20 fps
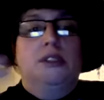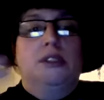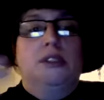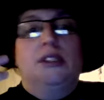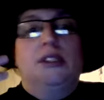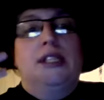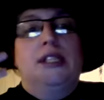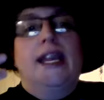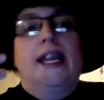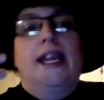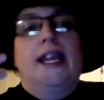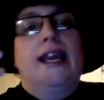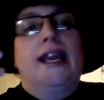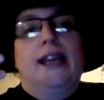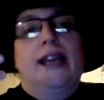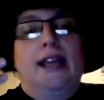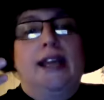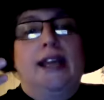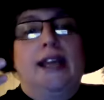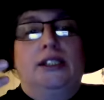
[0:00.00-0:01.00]
She can't
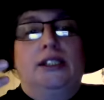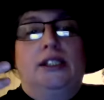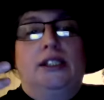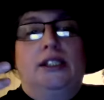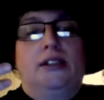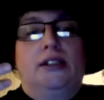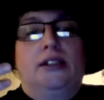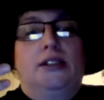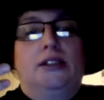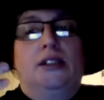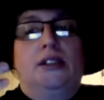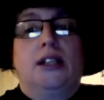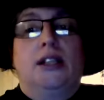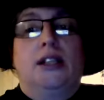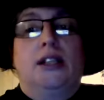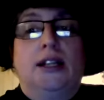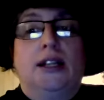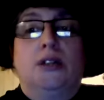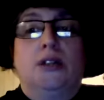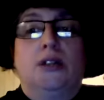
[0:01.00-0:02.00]
catch it. She's a
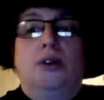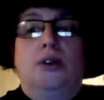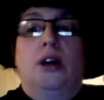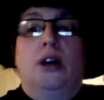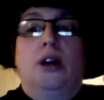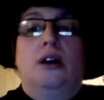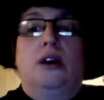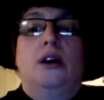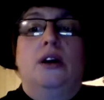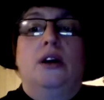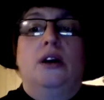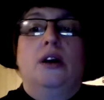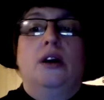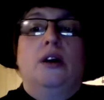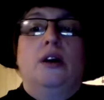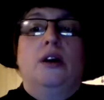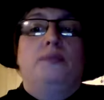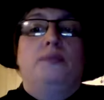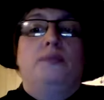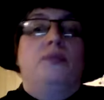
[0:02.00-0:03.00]
little too young.
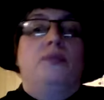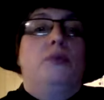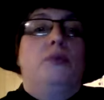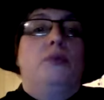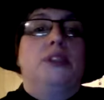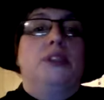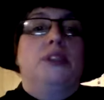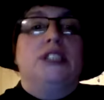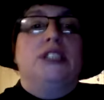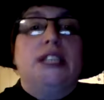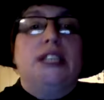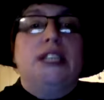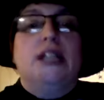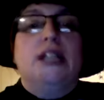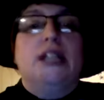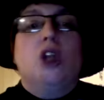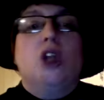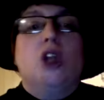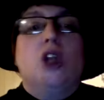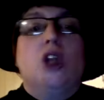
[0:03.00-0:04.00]
But she
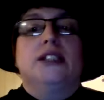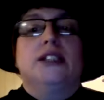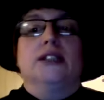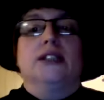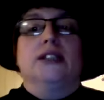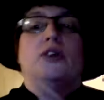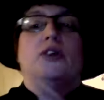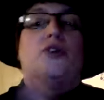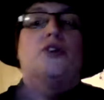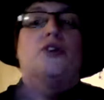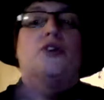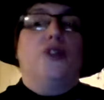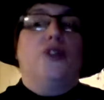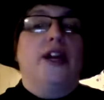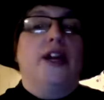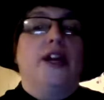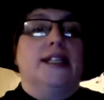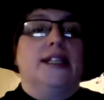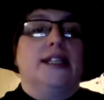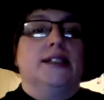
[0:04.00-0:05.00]
lost her
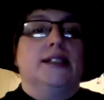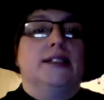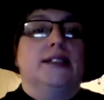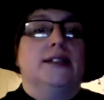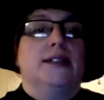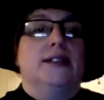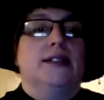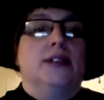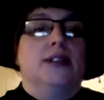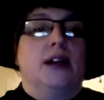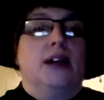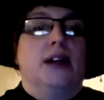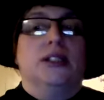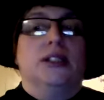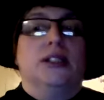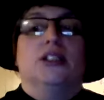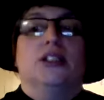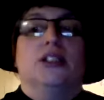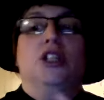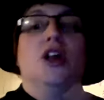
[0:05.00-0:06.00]
friend,
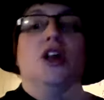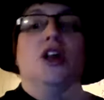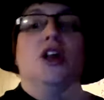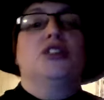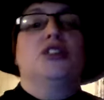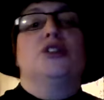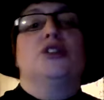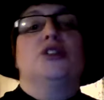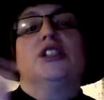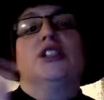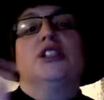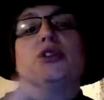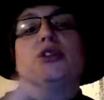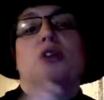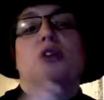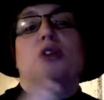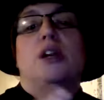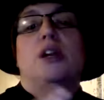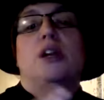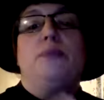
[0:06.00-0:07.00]
Sasha. She lost her sister
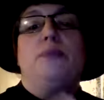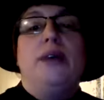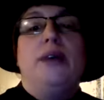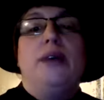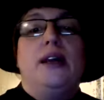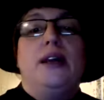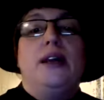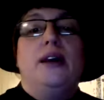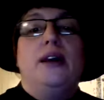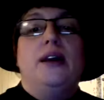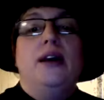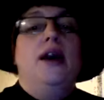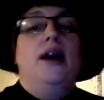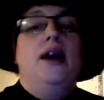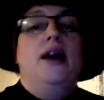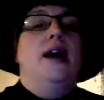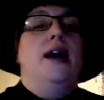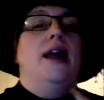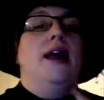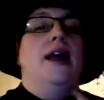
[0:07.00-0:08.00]
in law to B.
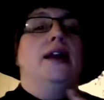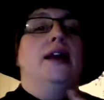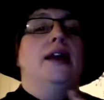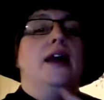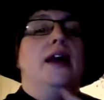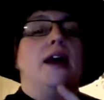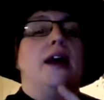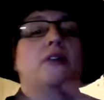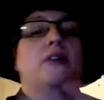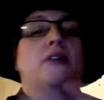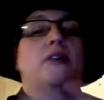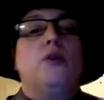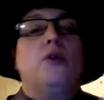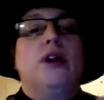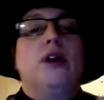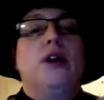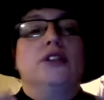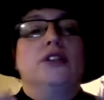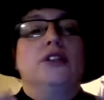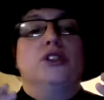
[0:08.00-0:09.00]
And everyone
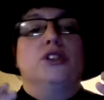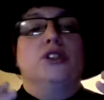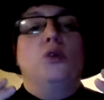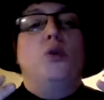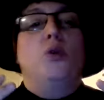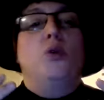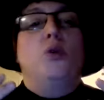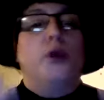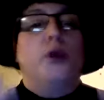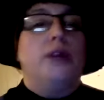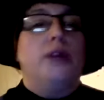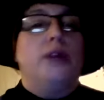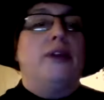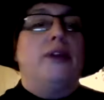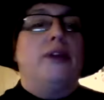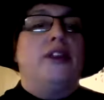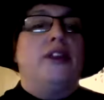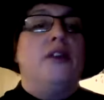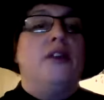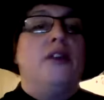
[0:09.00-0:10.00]
else is so worried
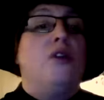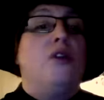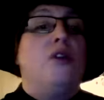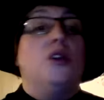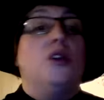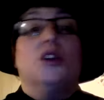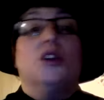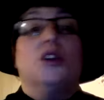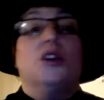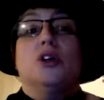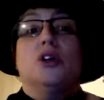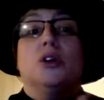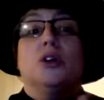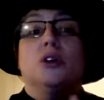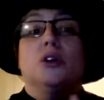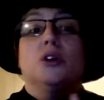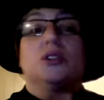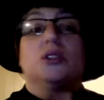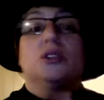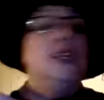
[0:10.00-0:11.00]
about Theobald.
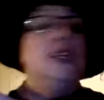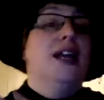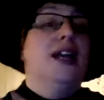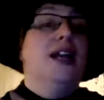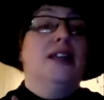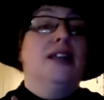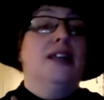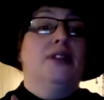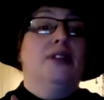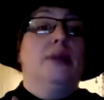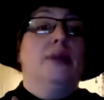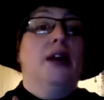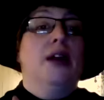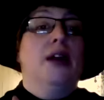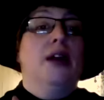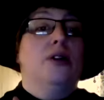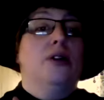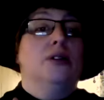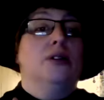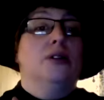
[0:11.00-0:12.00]
She got left in the
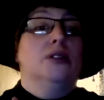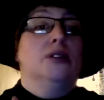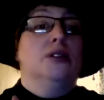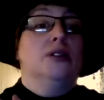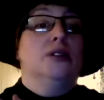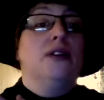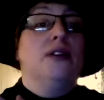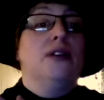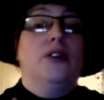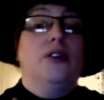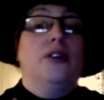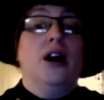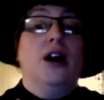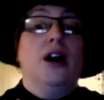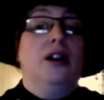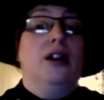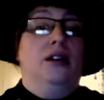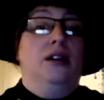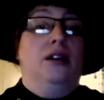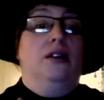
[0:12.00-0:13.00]
background. She got
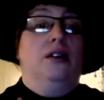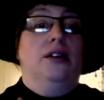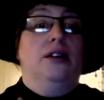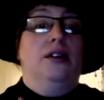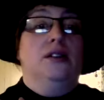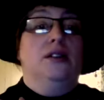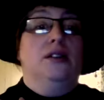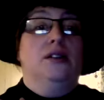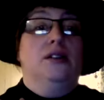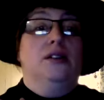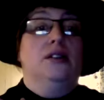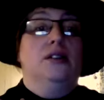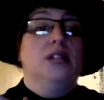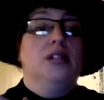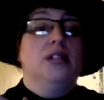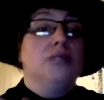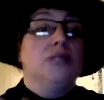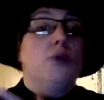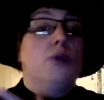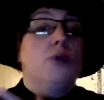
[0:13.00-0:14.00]
forgotten in all this.
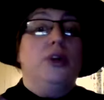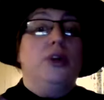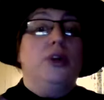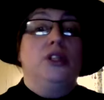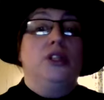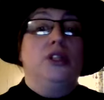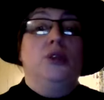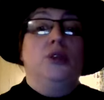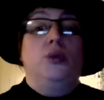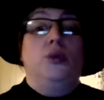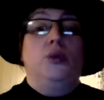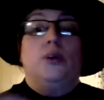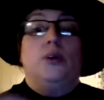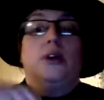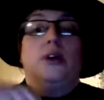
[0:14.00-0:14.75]
She's mourning too.